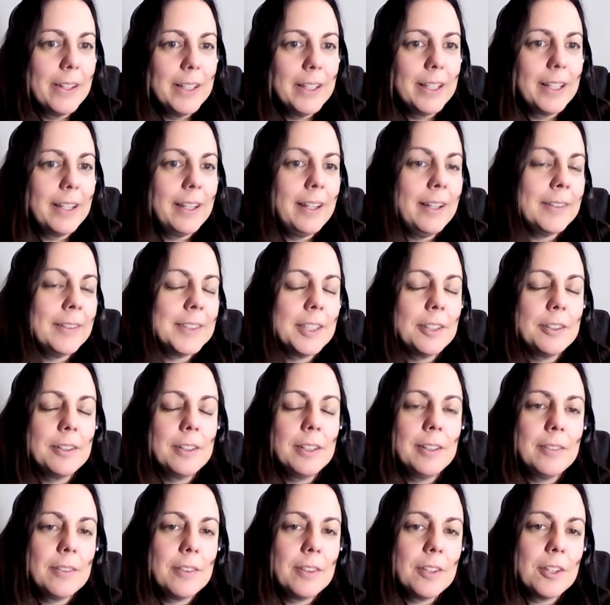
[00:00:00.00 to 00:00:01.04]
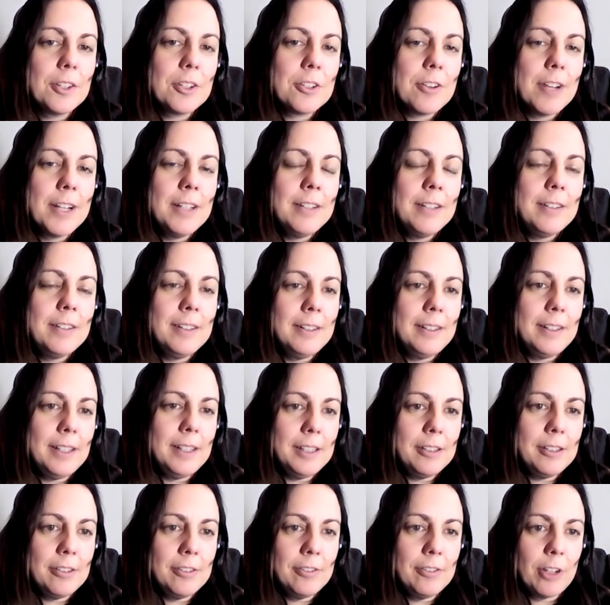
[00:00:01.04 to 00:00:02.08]
Yeah, so the trend
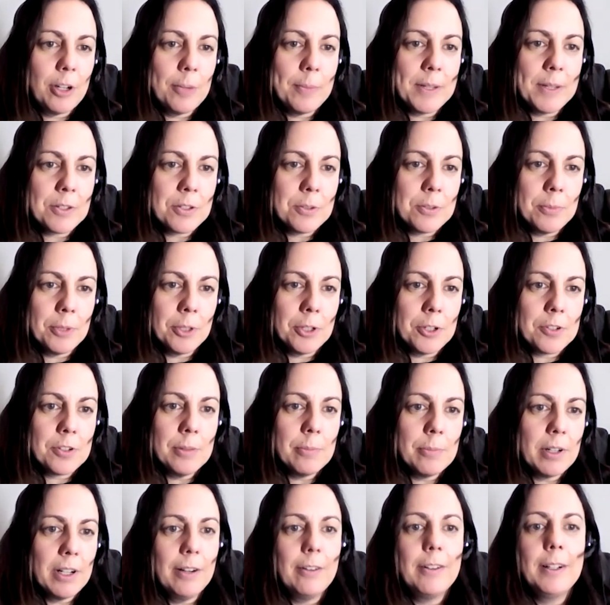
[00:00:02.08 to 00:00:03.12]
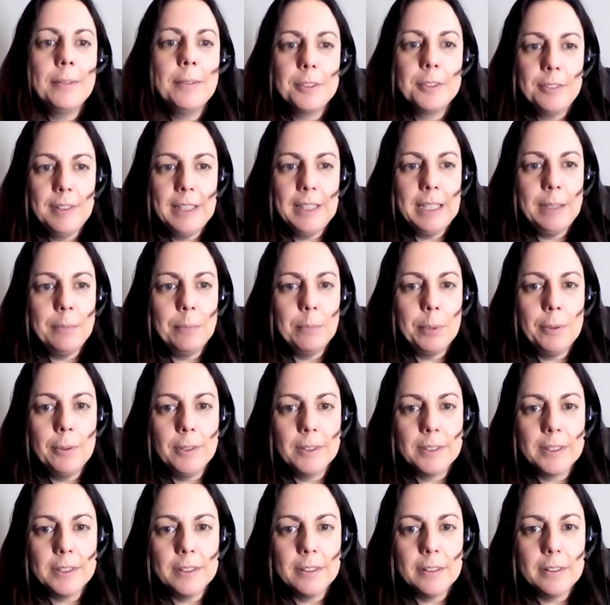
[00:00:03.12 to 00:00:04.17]
in your environmental monitoring program is really
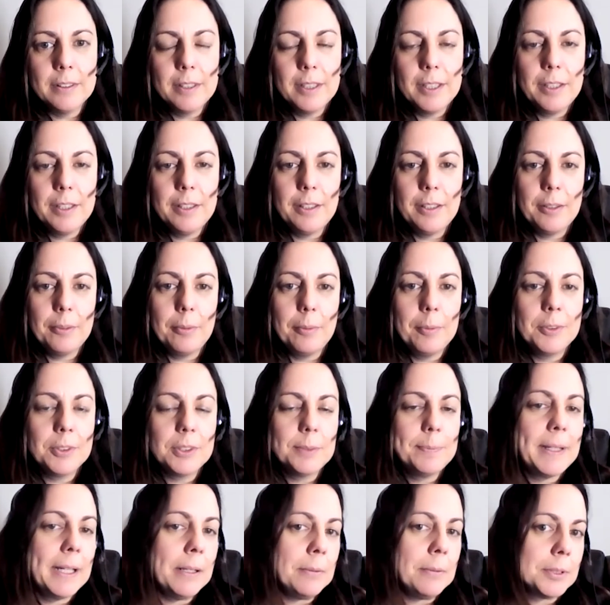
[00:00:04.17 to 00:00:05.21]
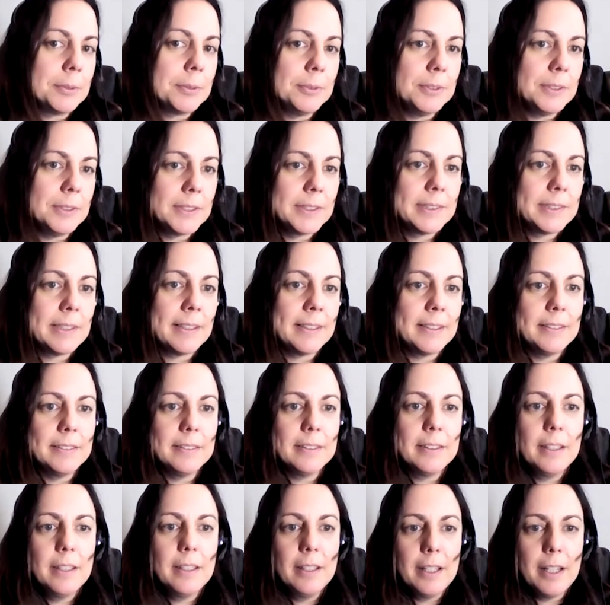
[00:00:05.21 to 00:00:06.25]
important. We want to be able to understand
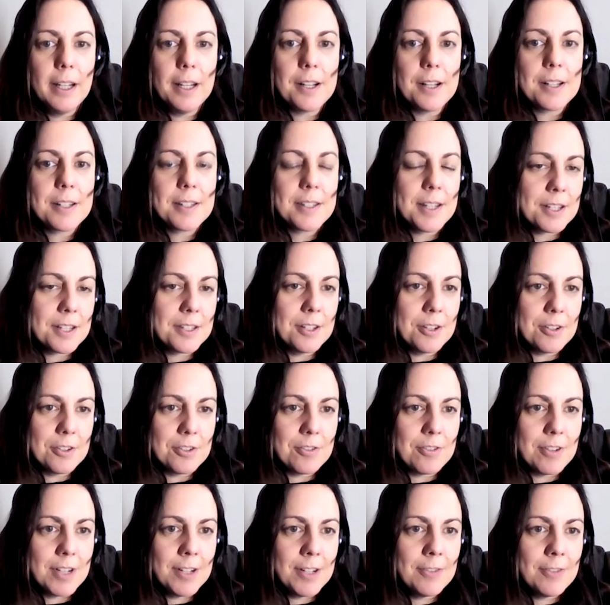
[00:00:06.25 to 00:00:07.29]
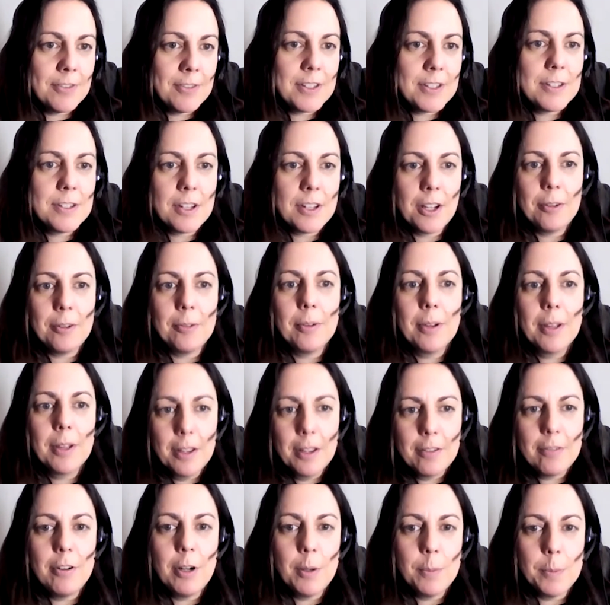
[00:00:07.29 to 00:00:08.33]
and assess those drifts. So
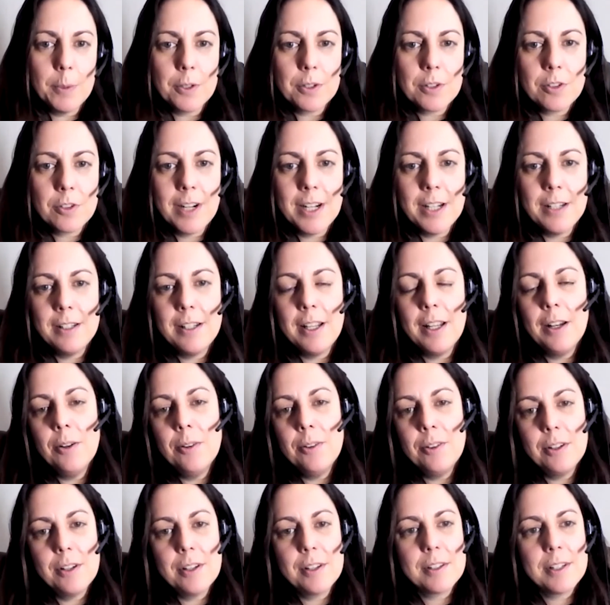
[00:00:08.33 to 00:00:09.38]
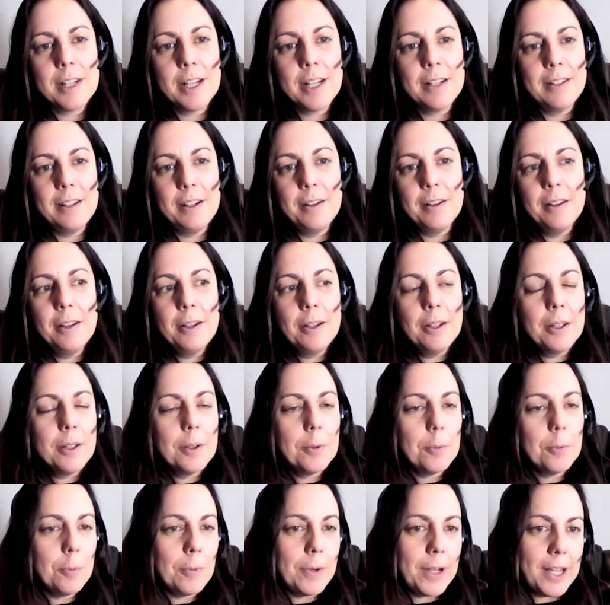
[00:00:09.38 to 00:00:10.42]
robust trending, understanding
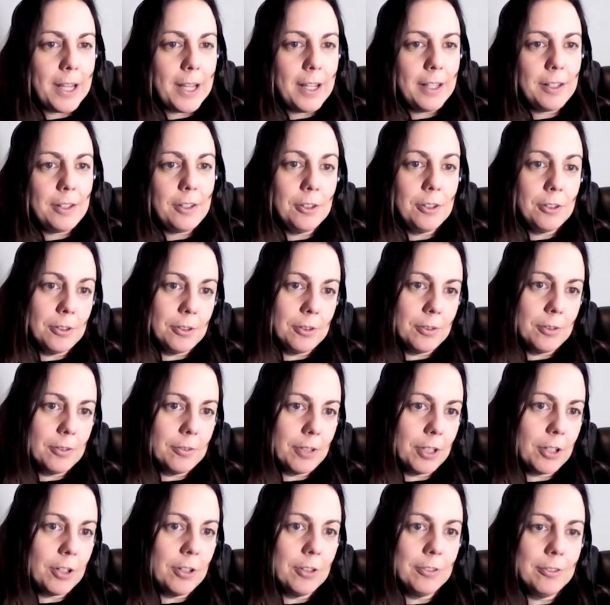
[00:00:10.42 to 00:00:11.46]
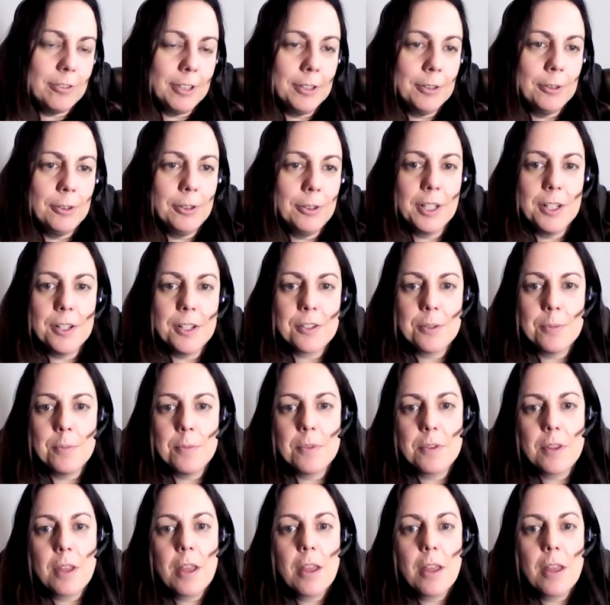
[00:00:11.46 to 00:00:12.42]
where you're recovering organisms,